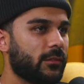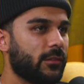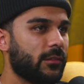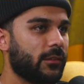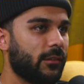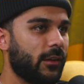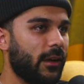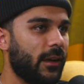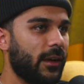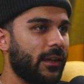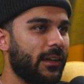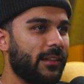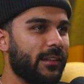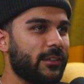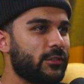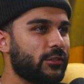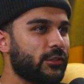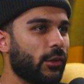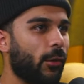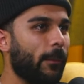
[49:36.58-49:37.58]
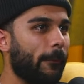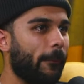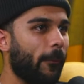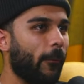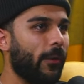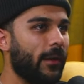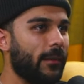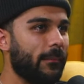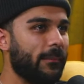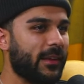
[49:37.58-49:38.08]
mm-hmm. right? And it's so
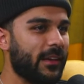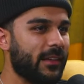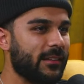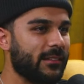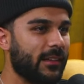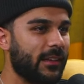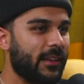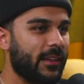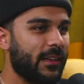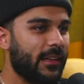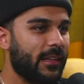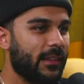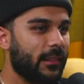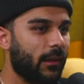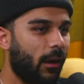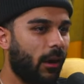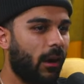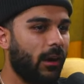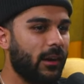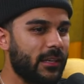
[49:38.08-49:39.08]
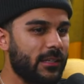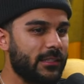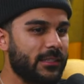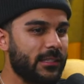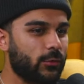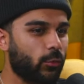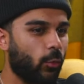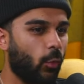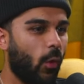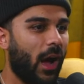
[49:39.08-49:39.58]
important because the audience
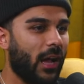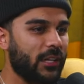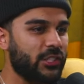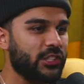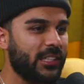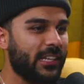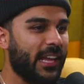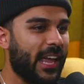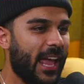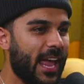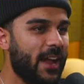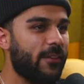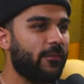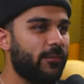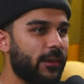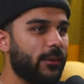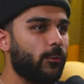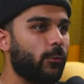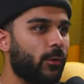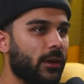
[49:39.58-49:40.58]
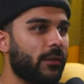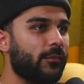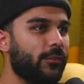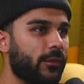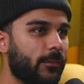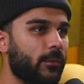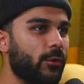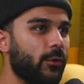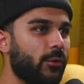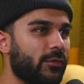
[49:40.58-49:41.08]
is watching every one of your
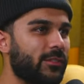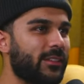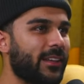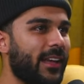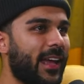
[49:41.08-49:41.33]
moves.